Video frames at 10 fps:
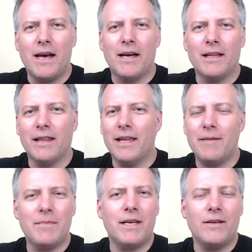Uh,
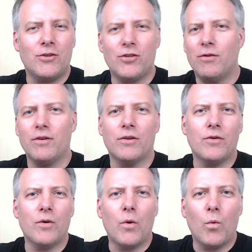let me show
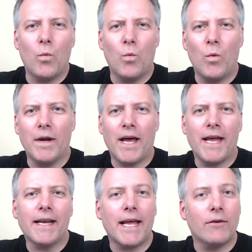you what
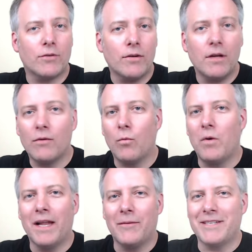I encountered
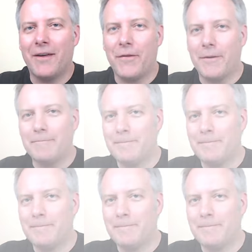while I was out there.